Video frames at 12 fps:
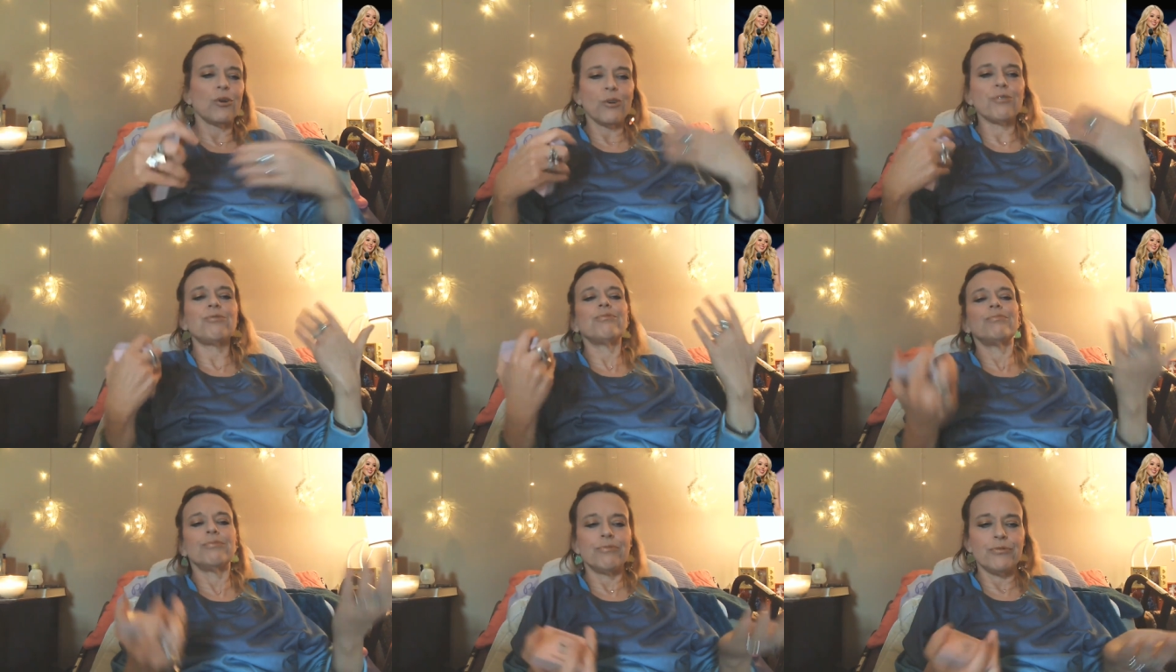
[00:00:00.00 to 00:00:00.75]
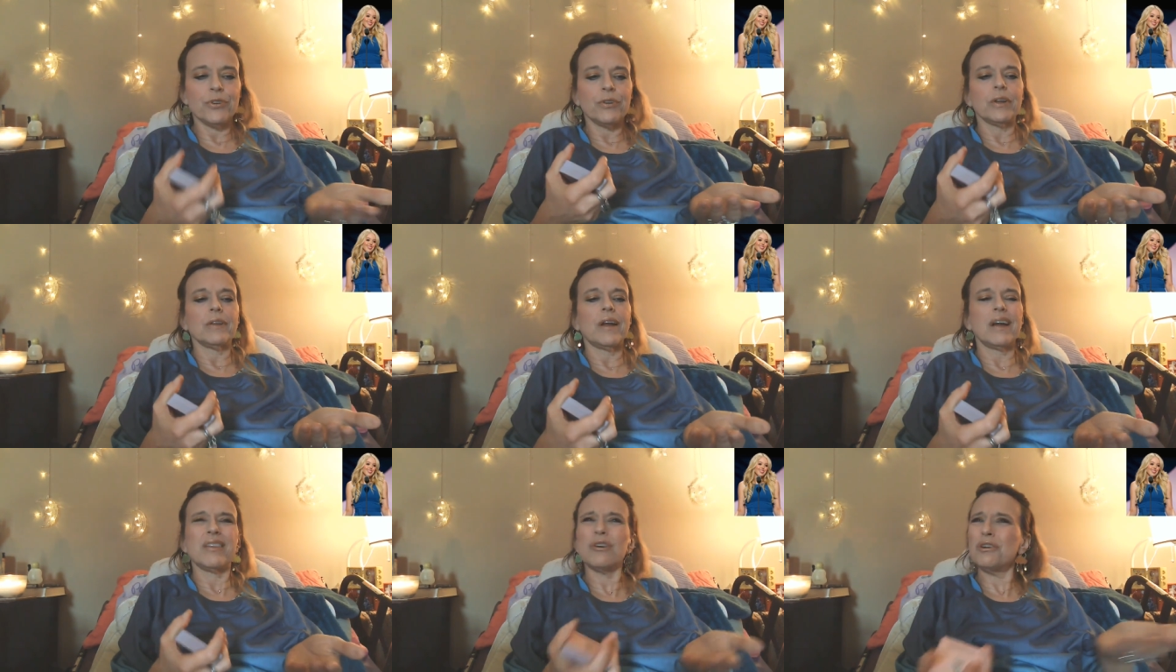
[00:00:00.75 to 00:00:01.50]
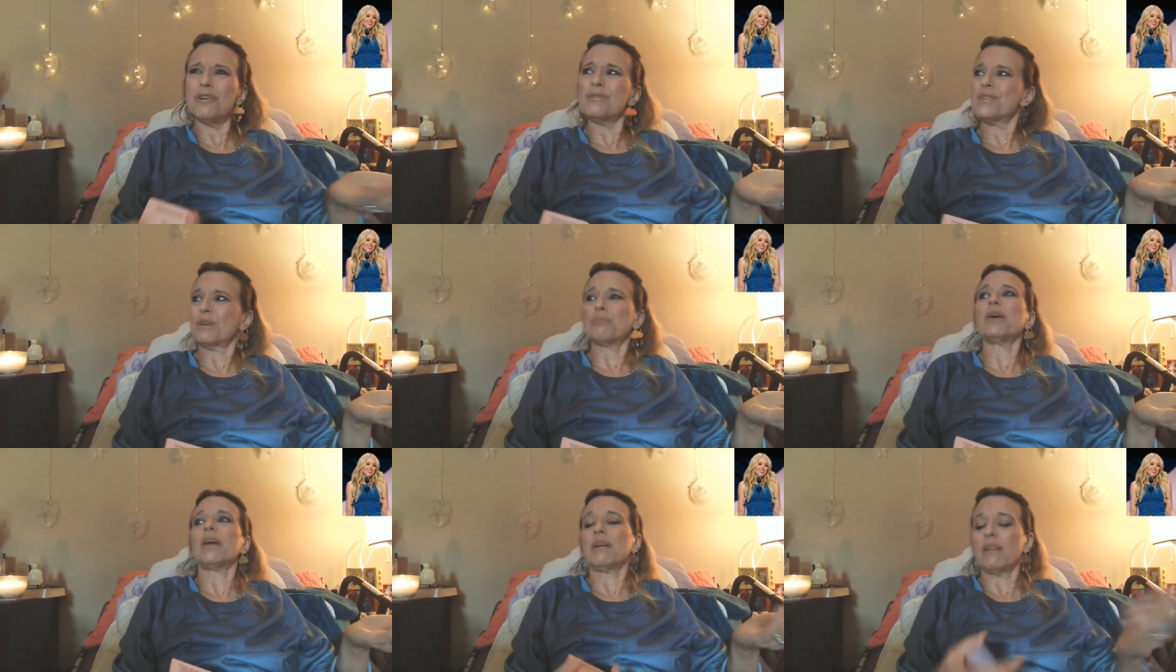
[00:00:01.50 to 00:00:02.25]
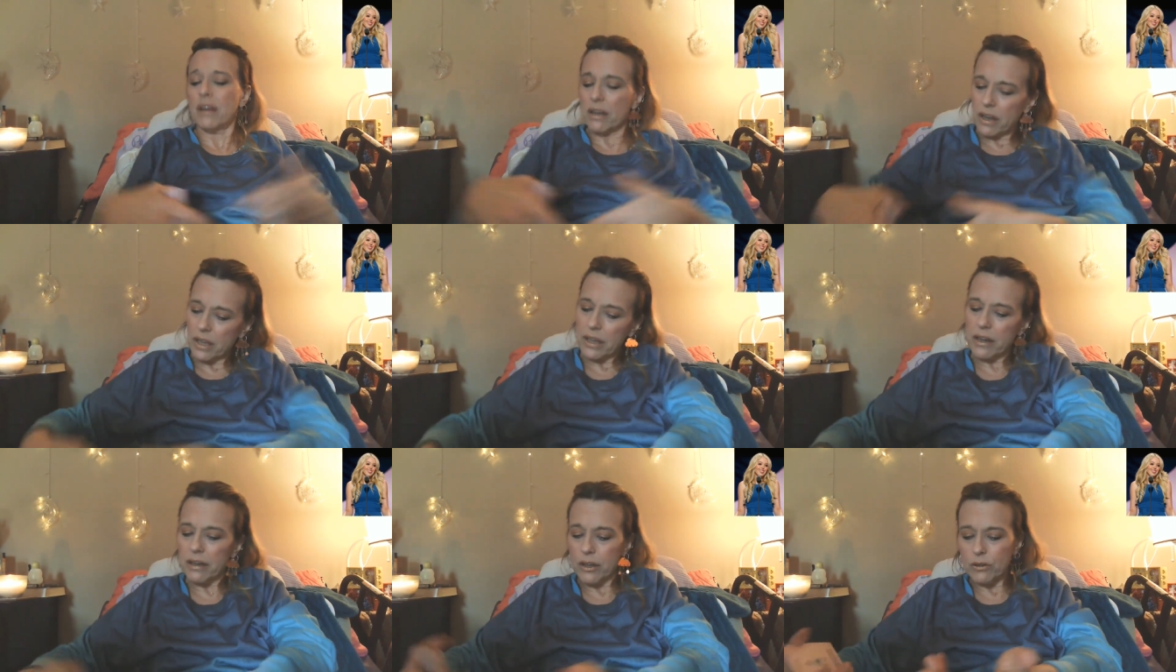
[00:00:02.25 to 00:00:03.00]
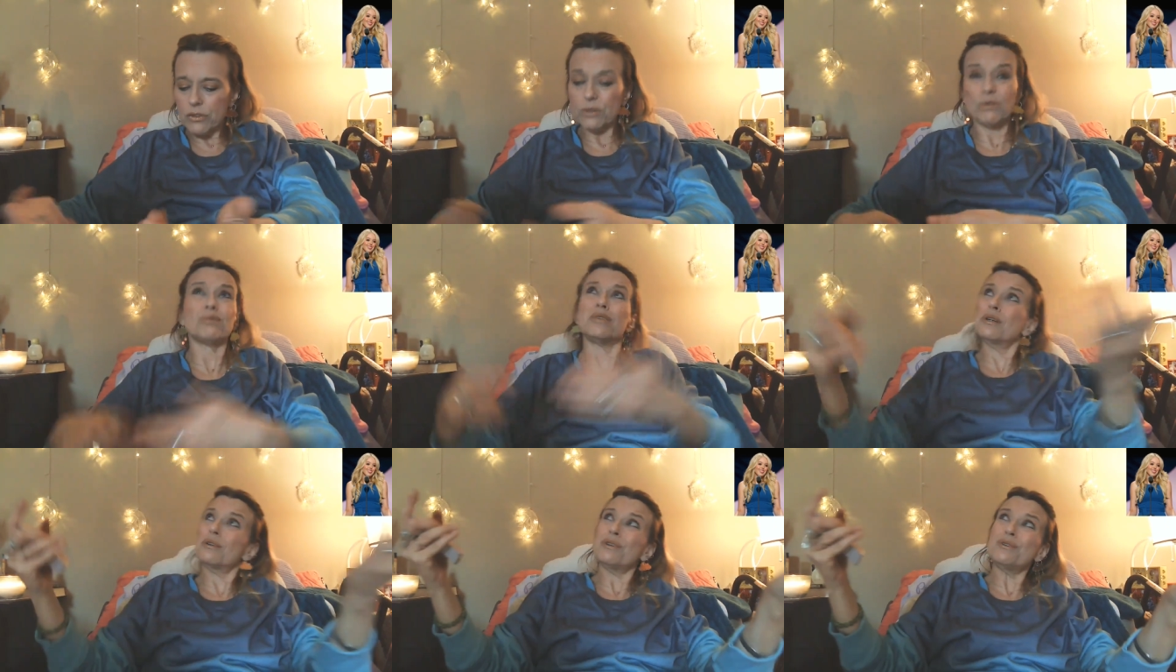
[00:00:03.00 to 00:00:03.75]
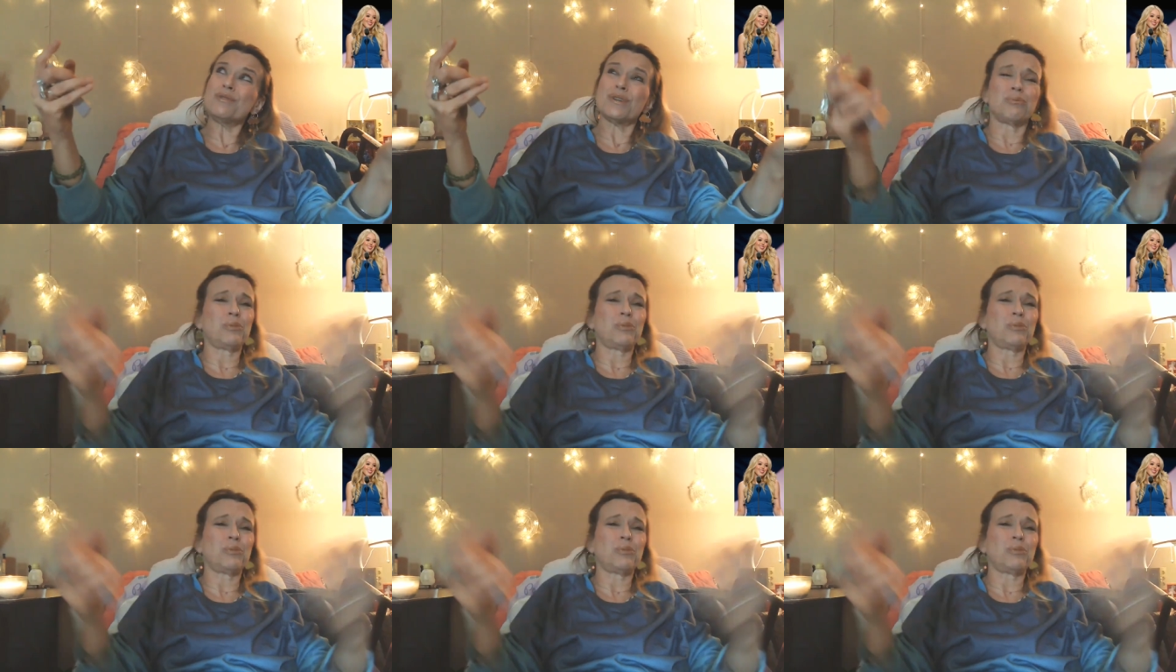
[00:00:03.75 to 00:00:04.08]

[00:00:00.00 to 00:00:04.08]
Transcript: feeling like they're using me and i get it here too they're using me